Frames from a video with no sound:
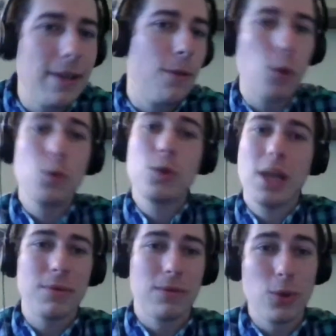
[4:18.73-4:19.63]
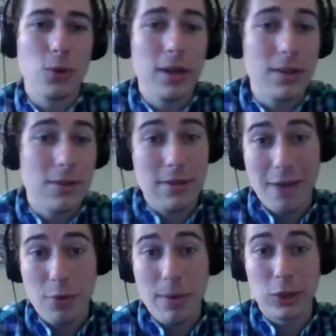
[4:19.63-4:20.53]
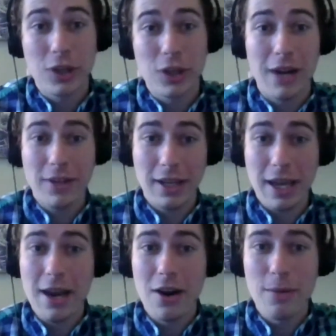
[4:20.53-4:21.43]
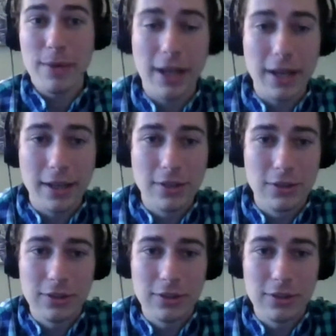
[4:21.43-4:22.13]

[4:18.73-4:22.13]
Those types of stories have a better shot of getting air because